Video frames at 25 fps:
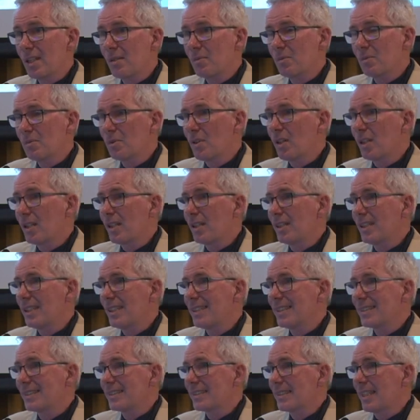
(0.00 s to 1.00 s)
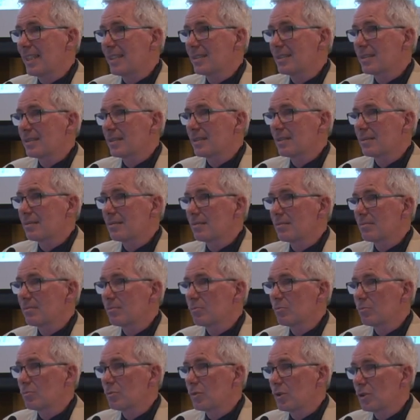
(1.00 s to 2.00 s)
will not only discuss
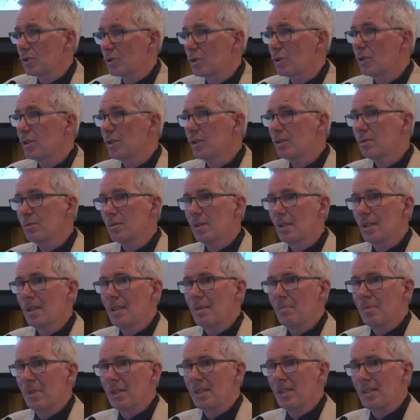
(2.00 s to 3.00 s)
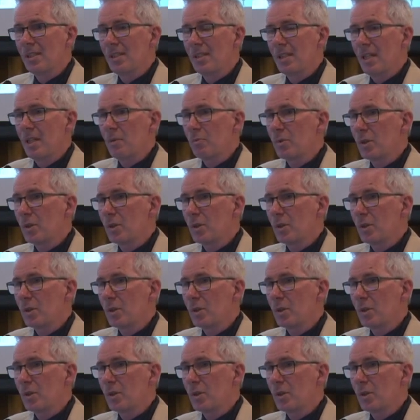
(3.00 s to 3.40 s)
the journal, but it